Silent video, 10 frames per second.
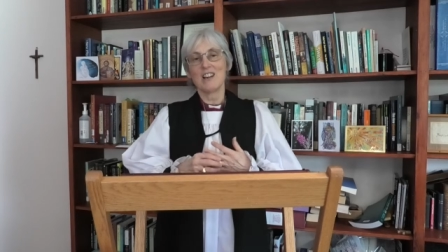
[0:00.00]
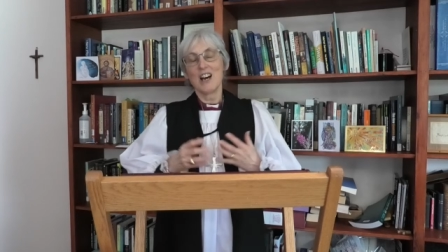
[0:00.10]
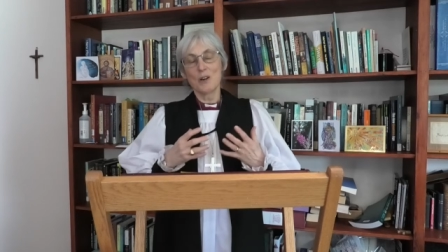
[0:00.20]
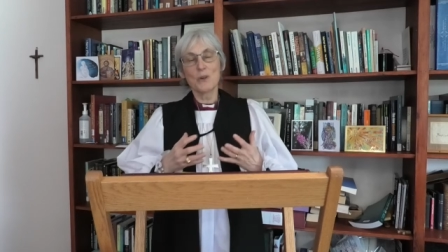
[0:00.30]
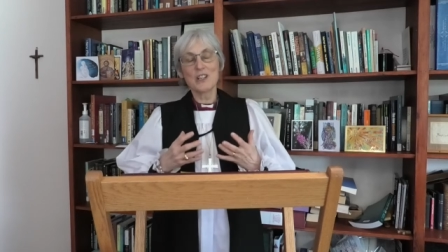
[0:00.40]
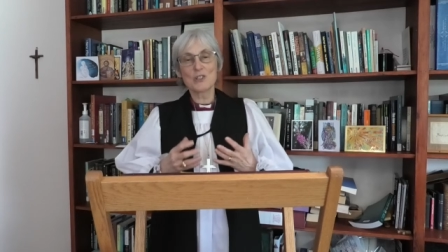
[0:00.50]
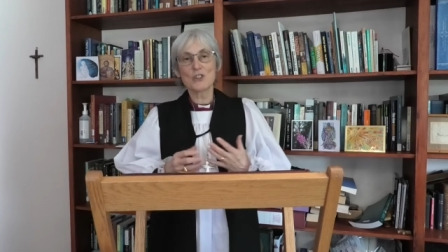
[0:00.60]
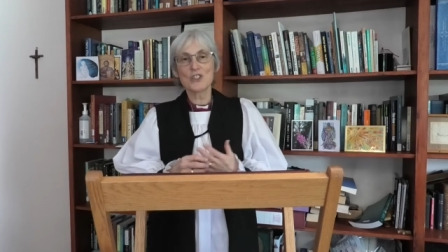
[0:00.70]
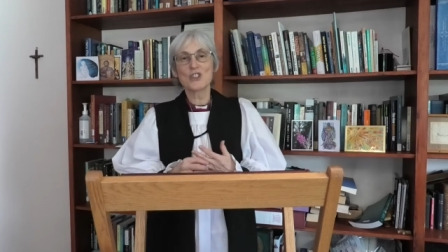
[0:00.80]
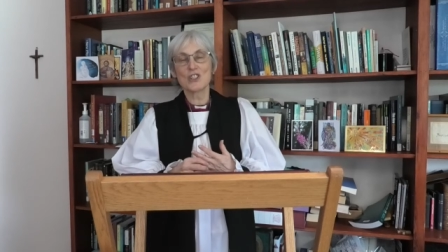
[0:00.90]
And we as
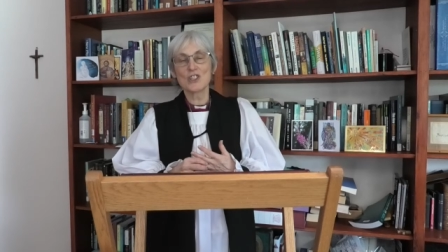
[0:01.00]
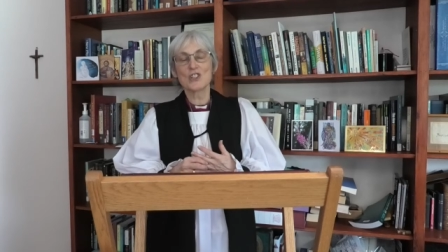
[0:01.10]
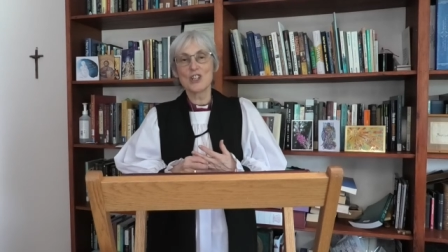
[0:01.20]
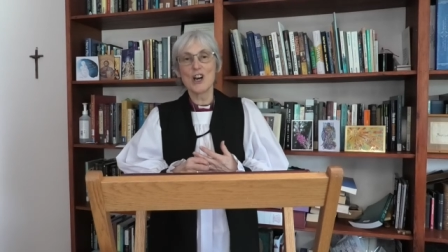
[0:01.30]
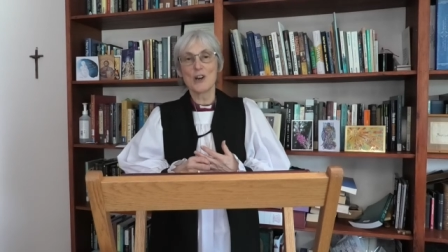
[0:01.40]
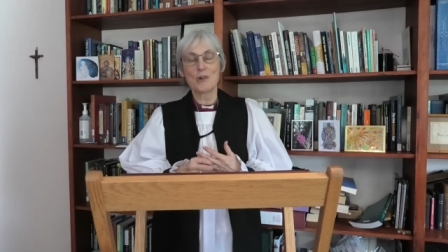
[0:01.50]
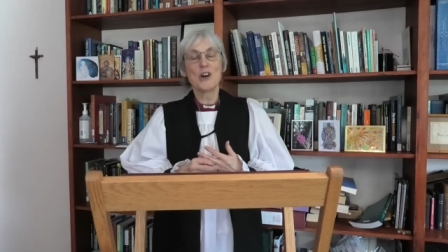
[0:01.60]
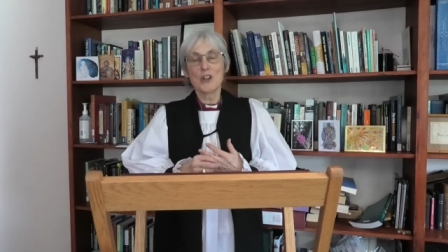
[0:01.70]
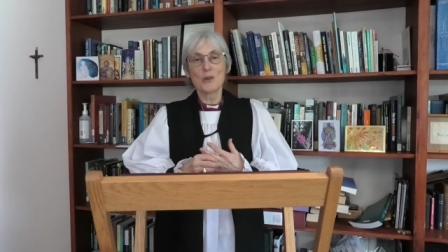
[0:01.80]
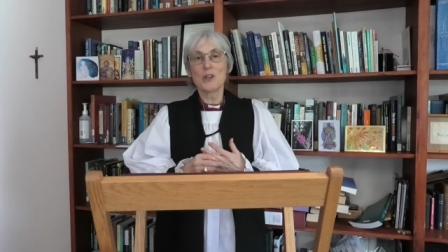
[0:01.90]
Christians know
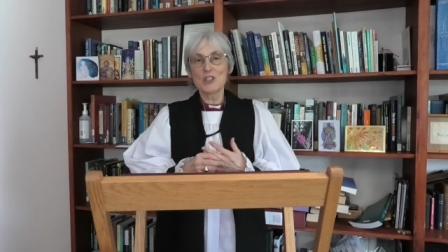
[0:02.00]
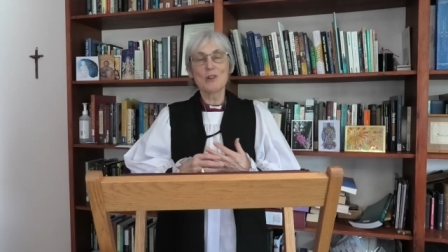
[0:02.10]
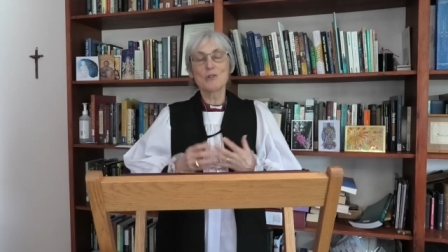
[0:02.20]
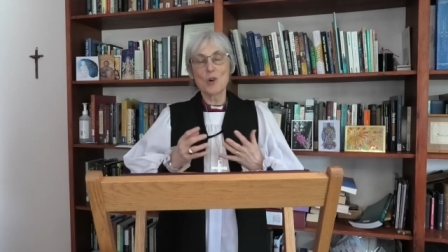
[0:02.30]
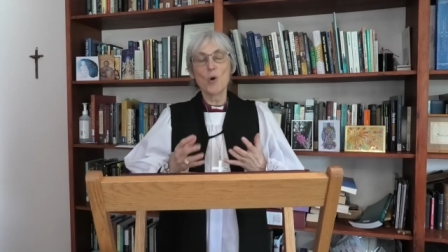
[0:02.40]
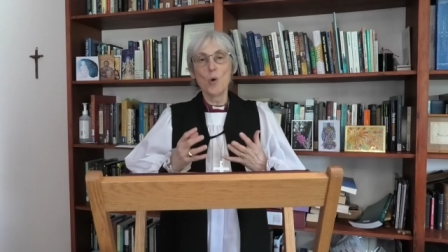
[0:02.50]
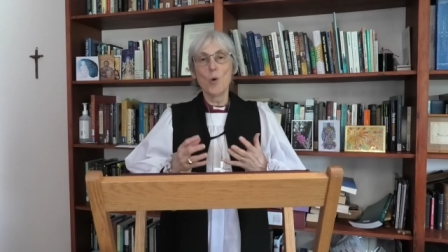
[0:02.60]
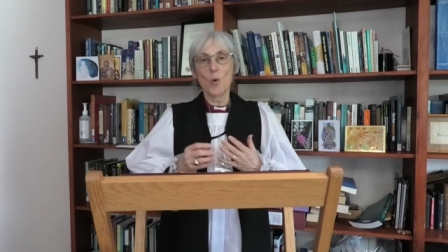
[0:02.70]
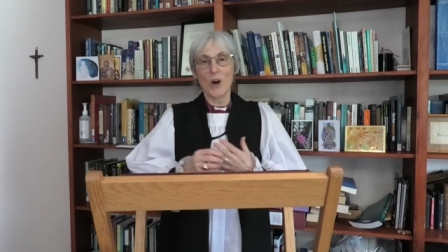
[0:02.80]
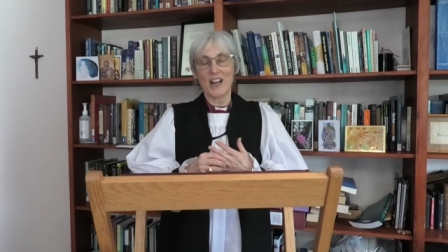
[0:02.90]
that we don't
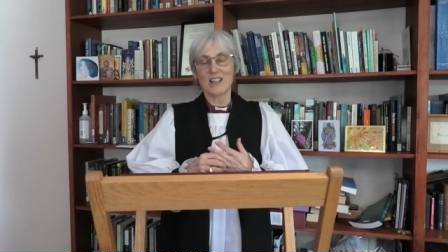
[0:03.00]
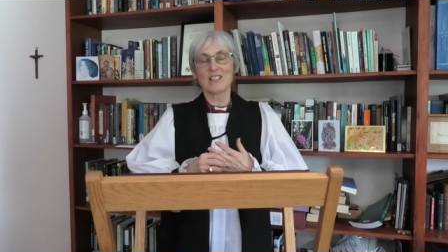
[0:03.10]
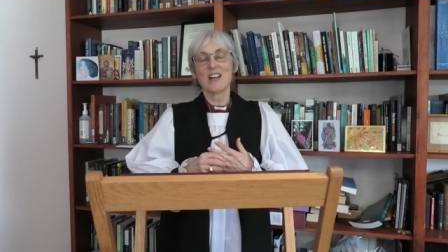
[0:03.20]
always